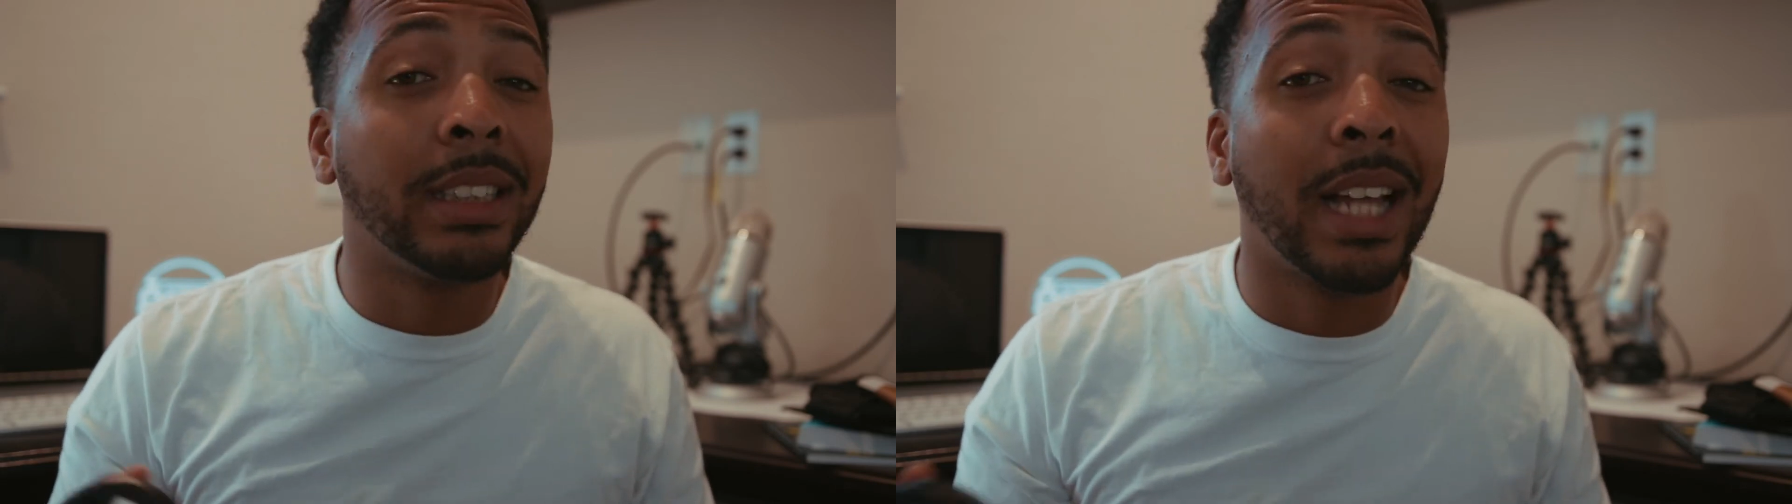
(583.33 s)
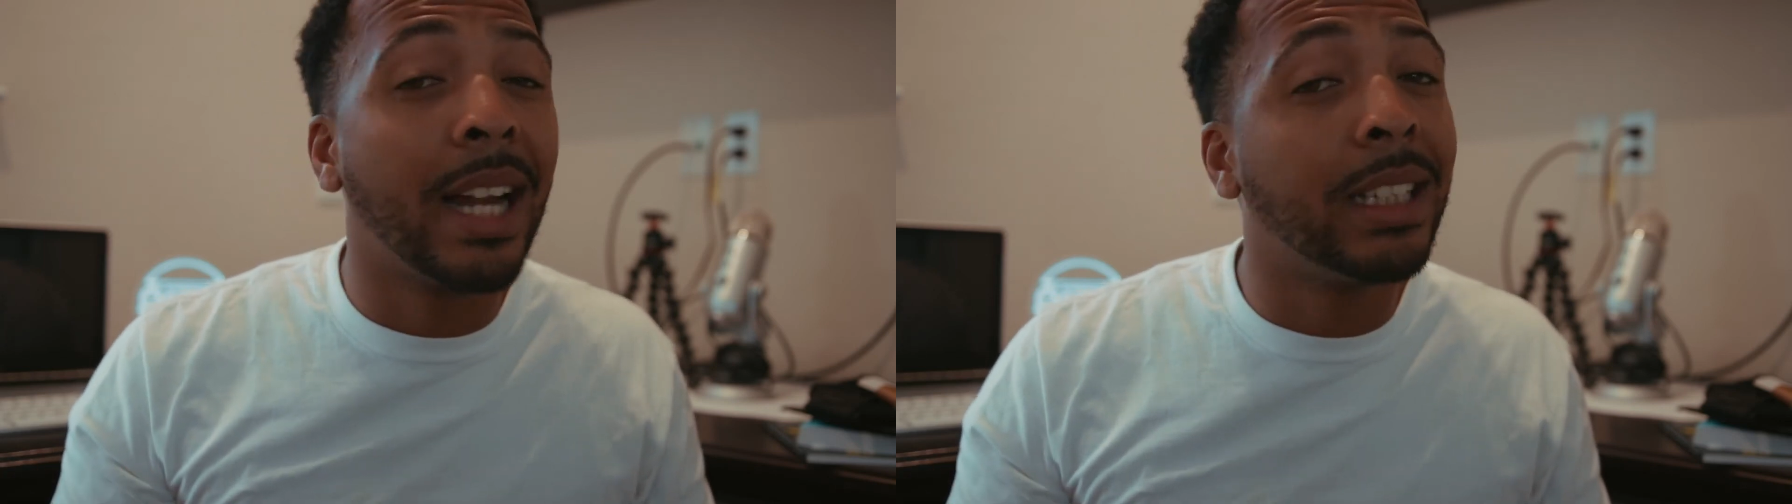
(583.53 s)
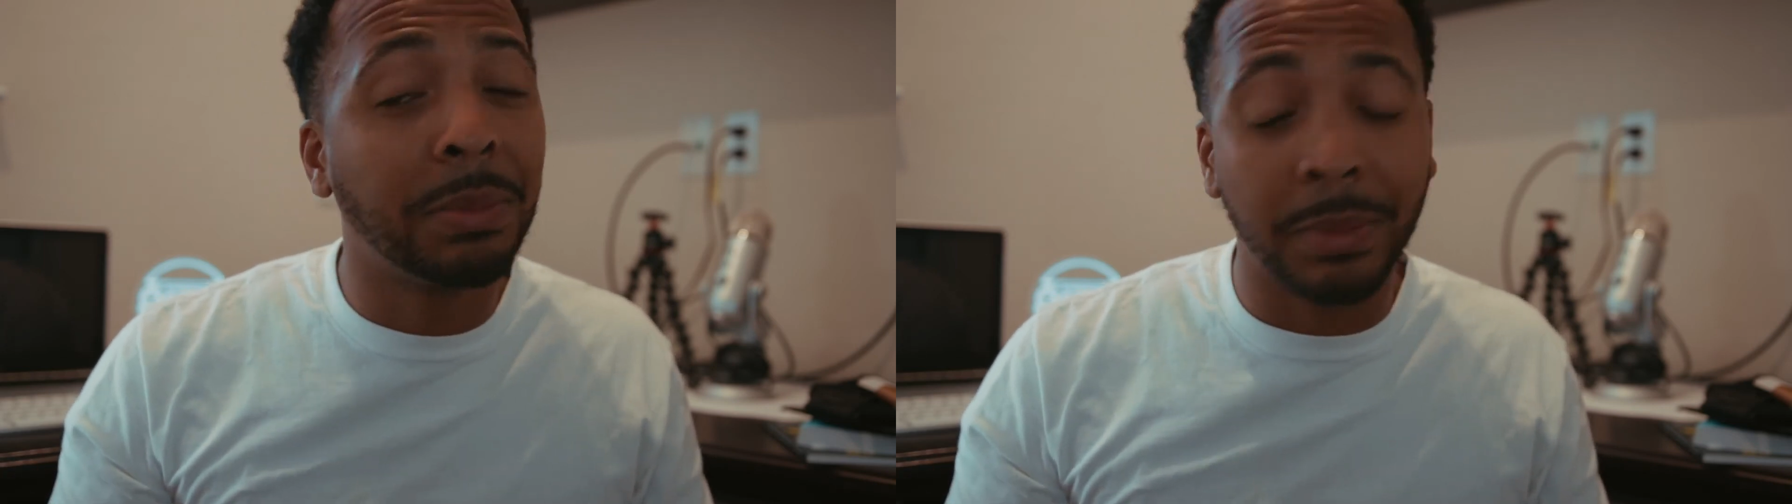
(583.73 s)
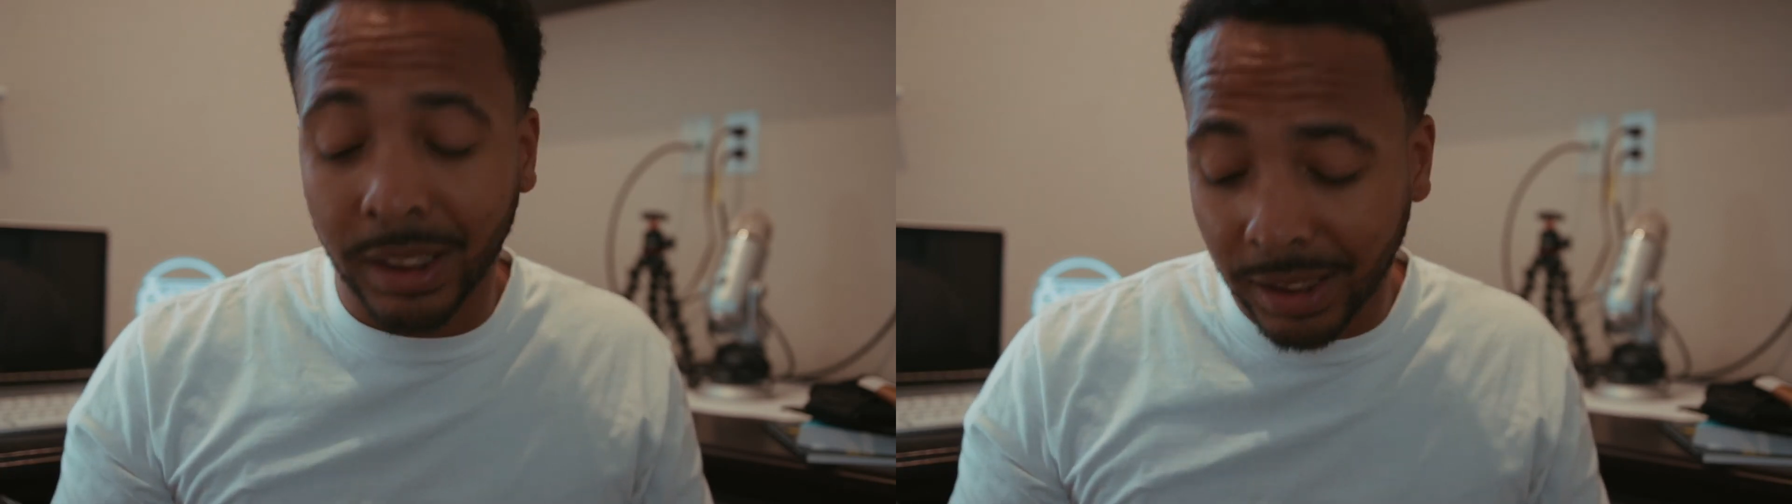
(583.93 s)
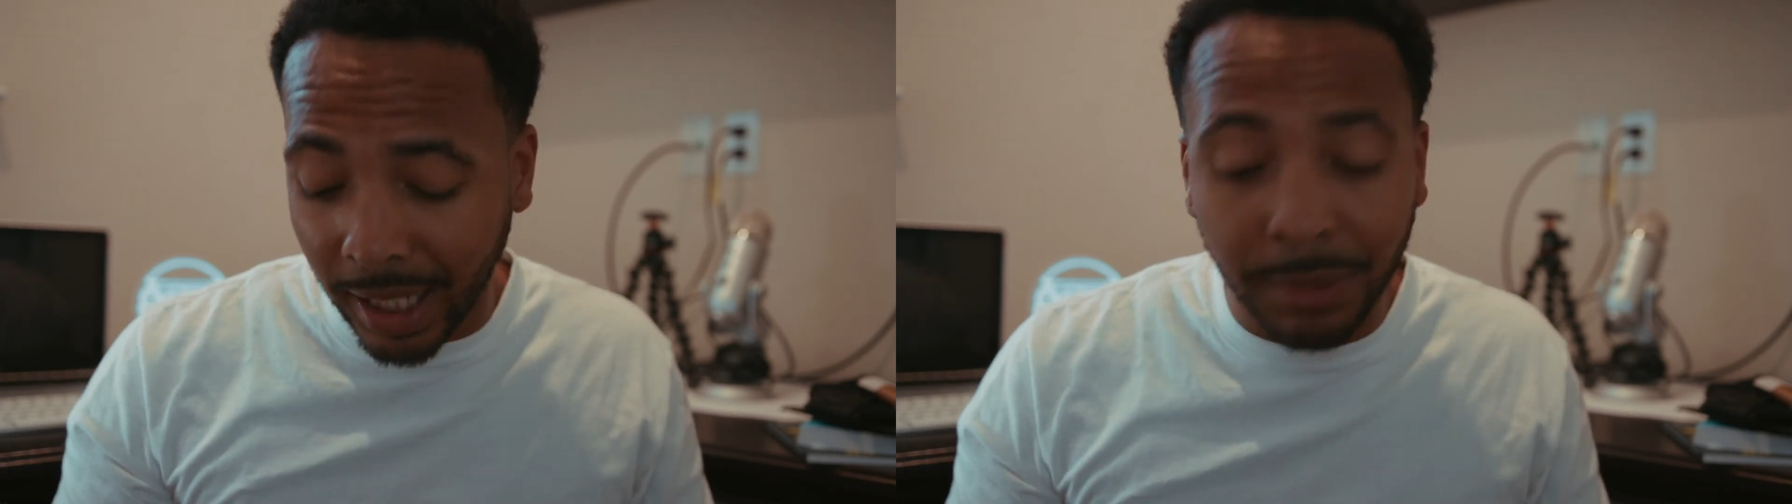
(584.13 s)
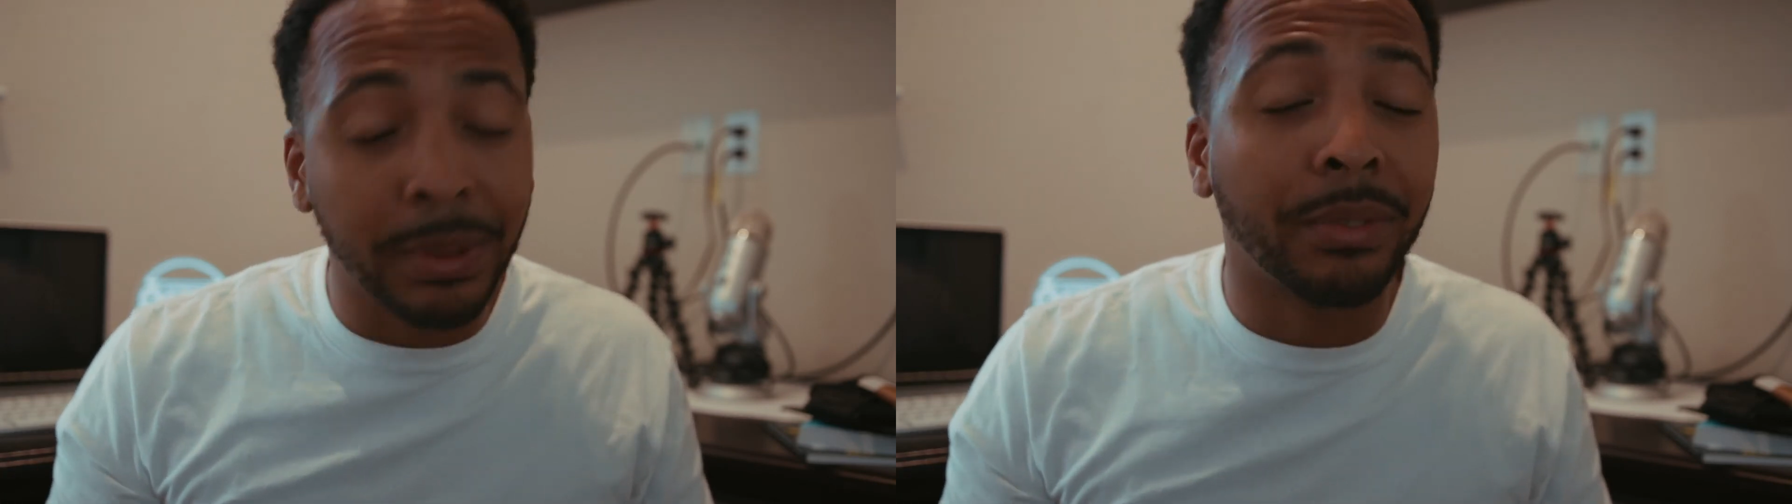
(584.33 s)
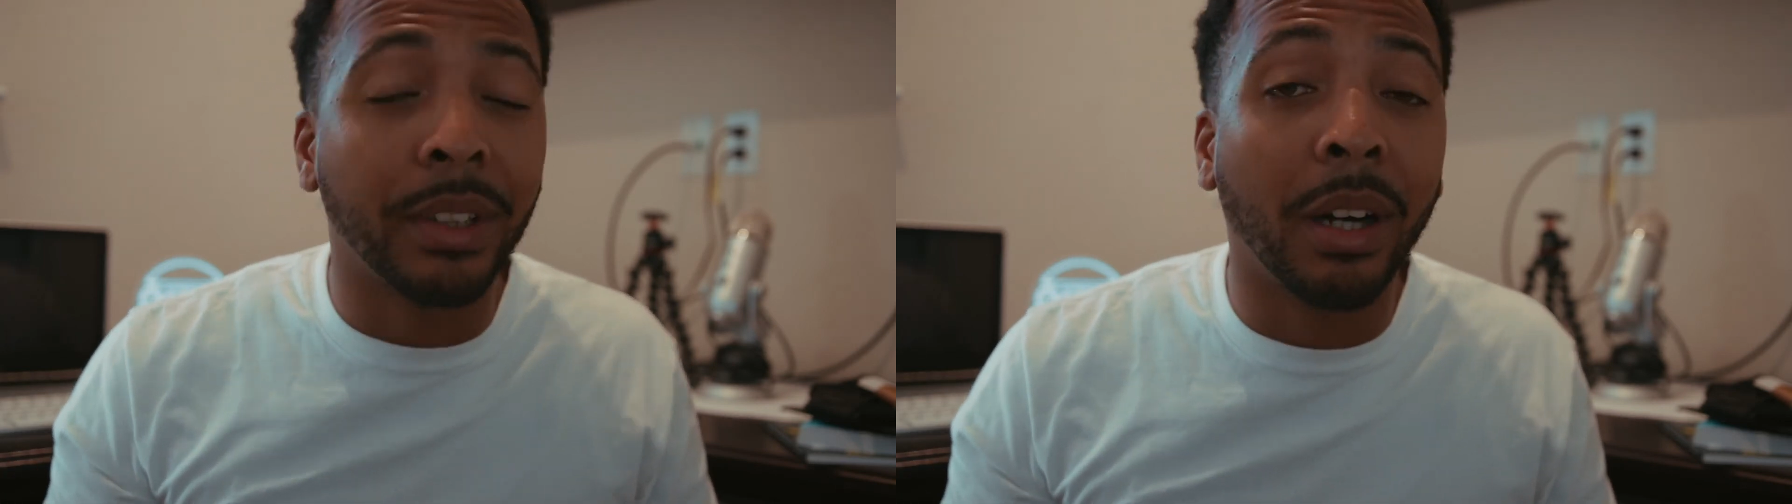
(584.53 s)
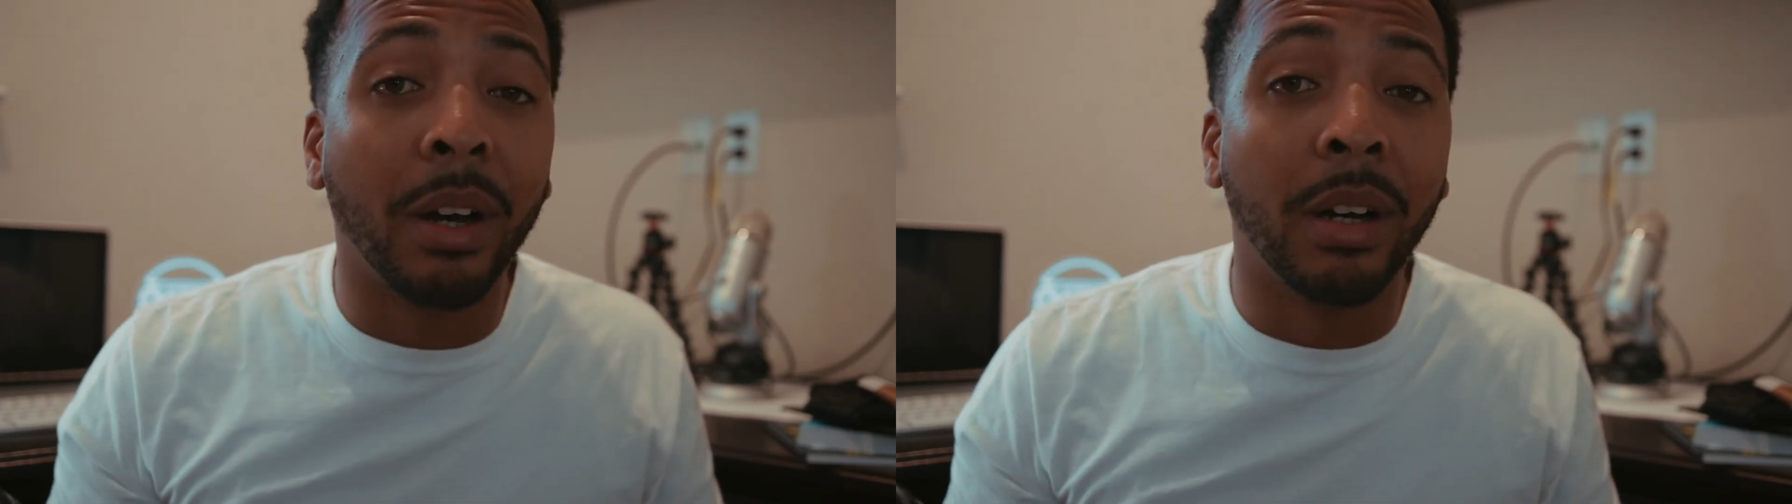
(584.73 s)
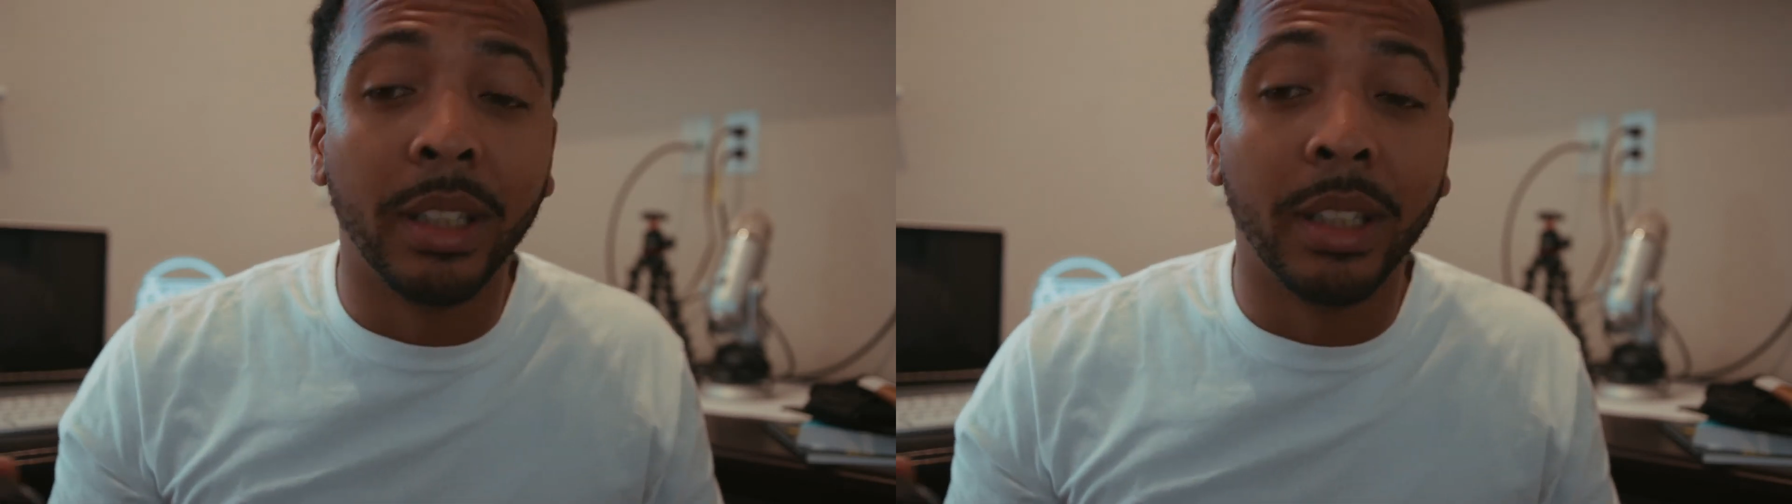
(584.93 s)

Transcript: not expensive at all